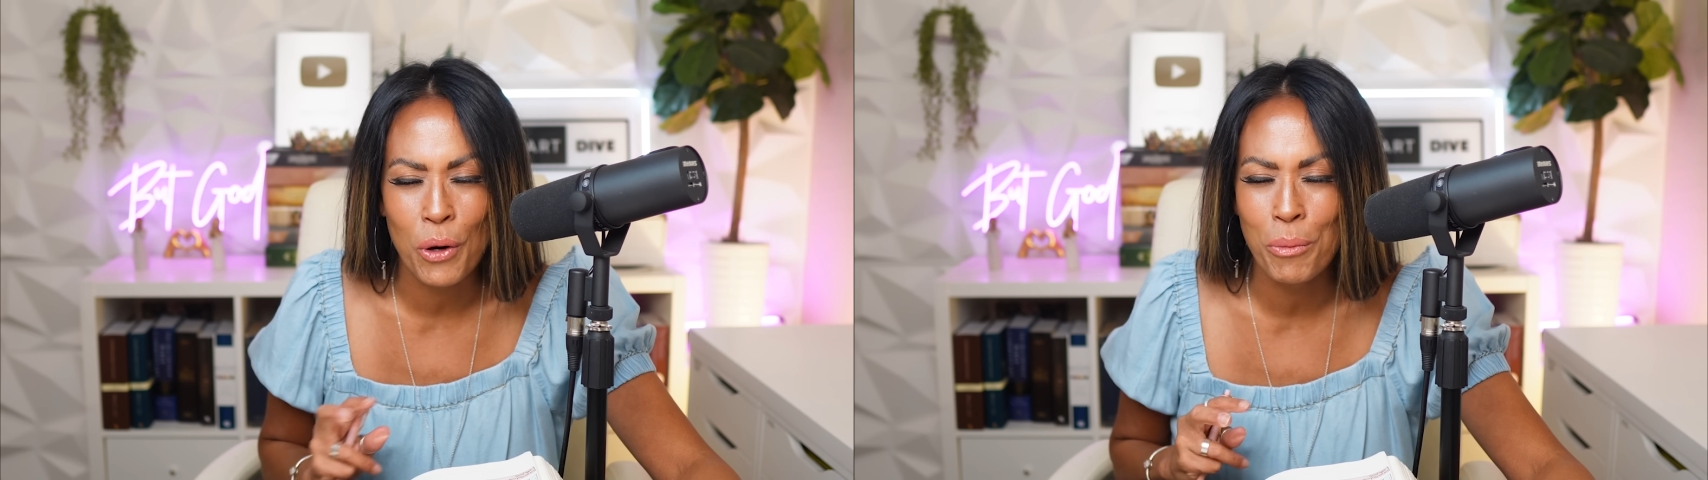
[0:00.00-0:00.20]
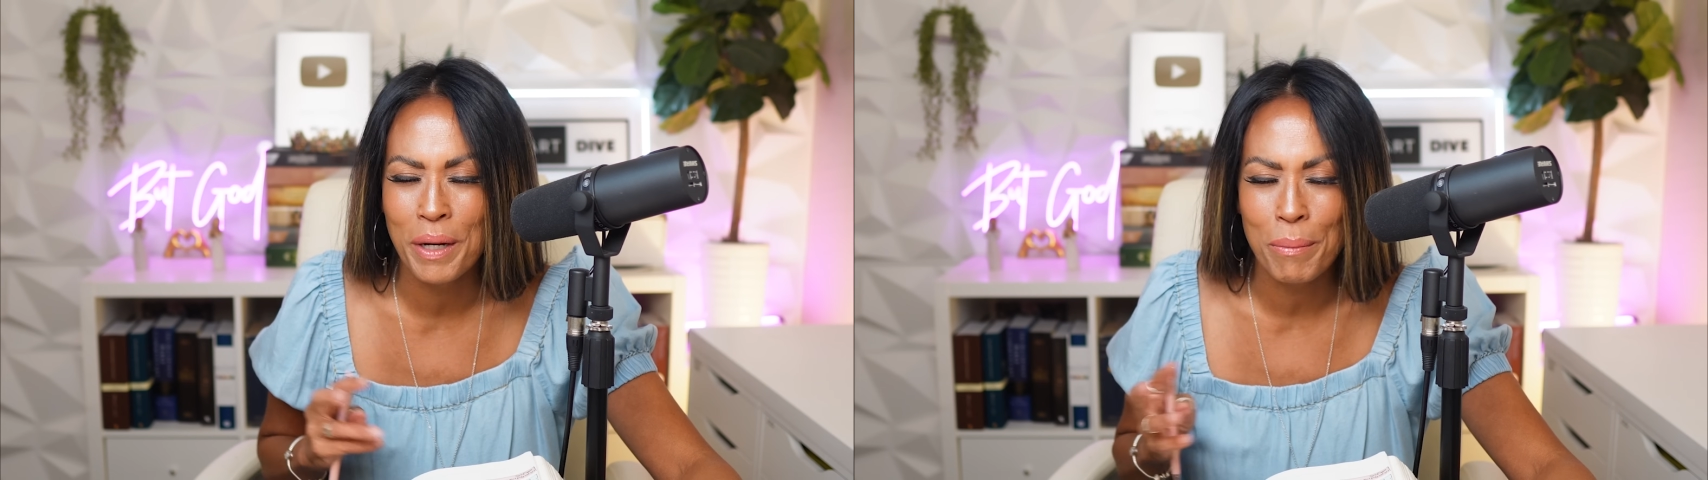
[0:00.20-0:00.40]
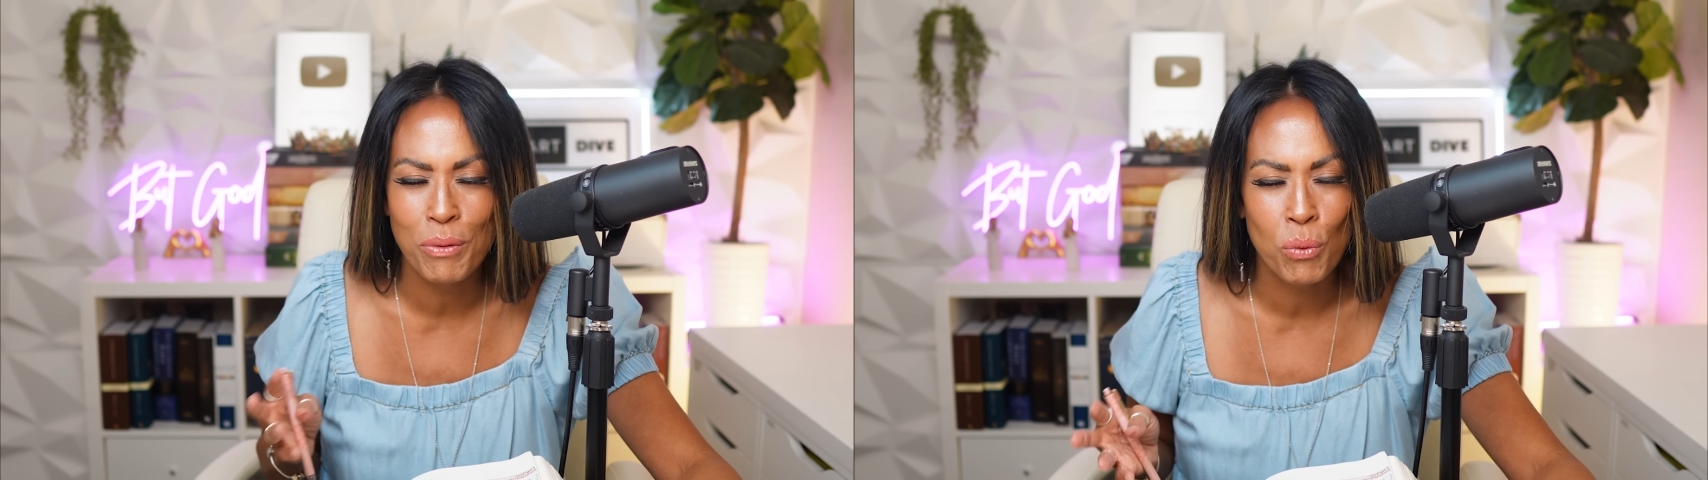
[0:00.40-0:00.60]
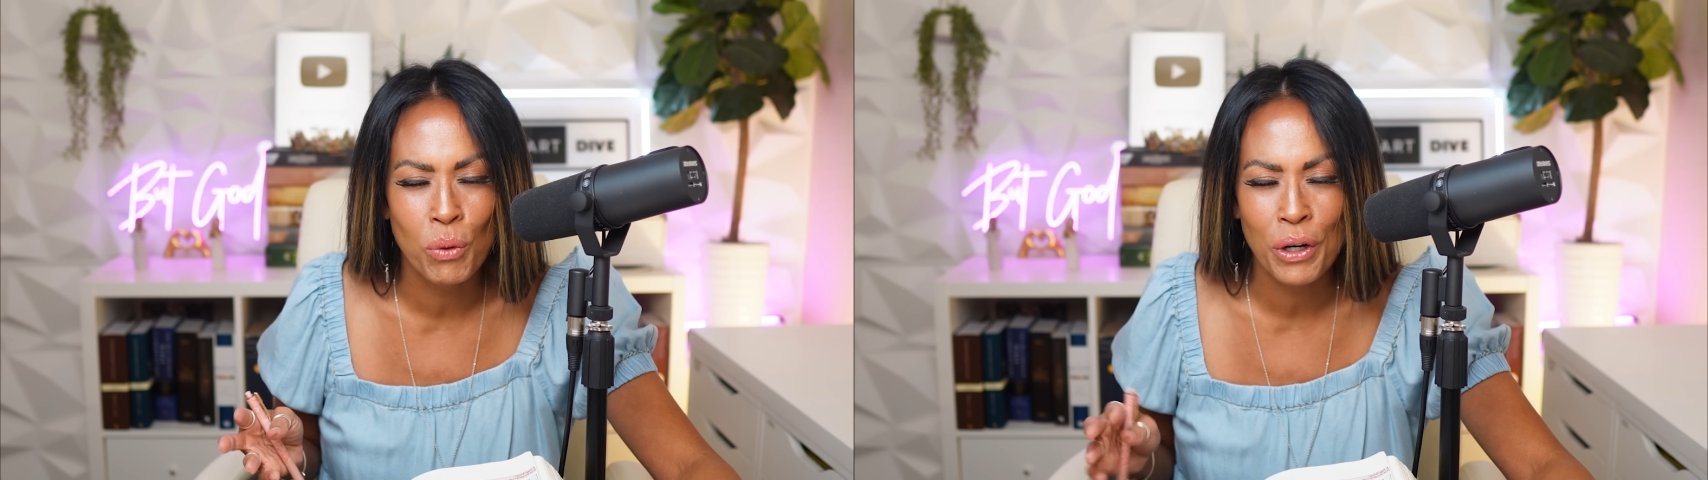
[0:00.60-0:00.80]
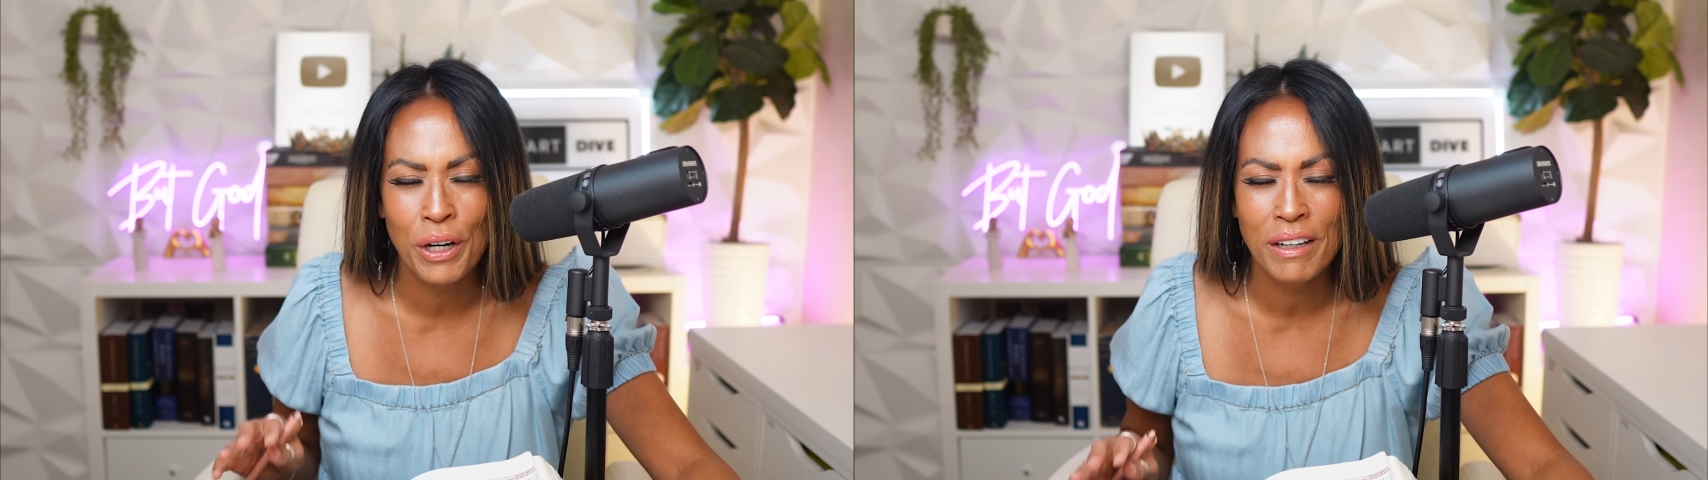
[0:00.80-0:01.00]
open up your
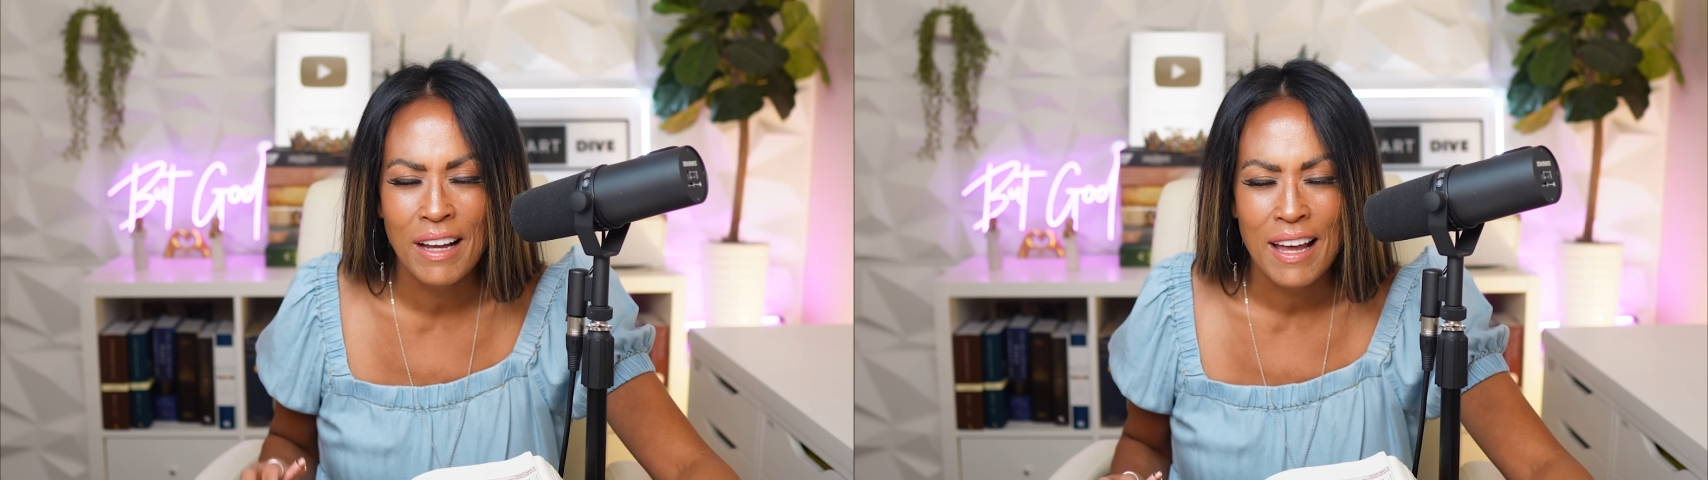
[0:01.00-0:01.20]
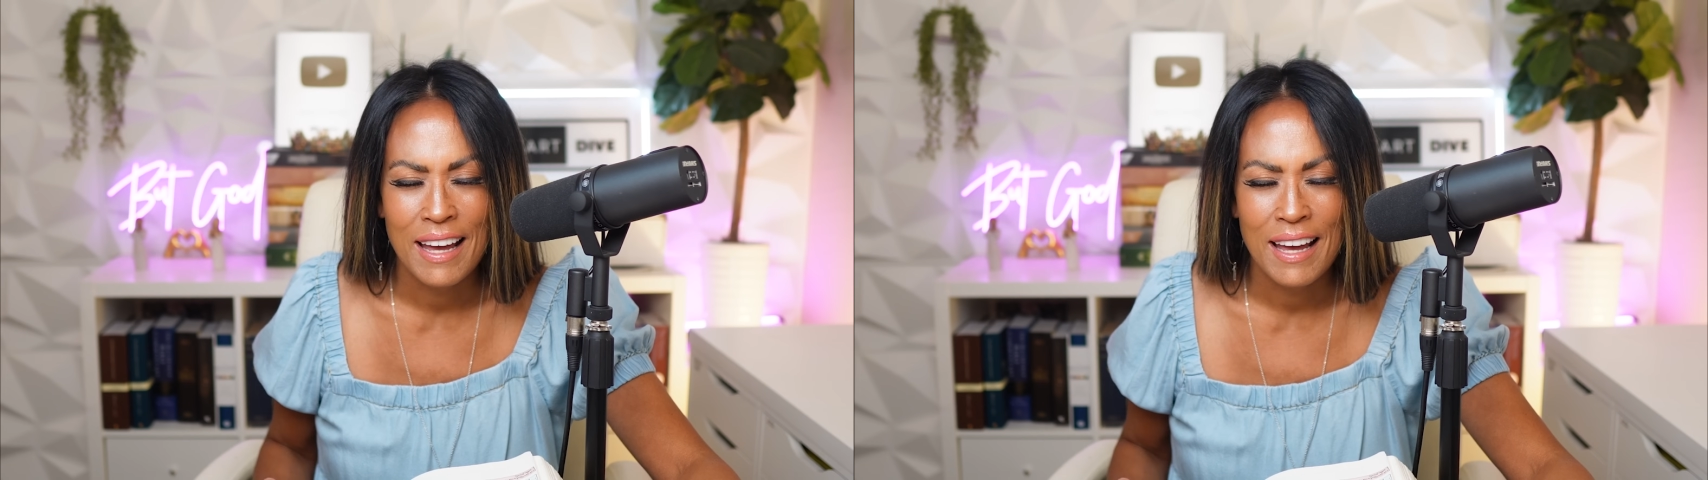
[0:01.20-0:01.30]
word.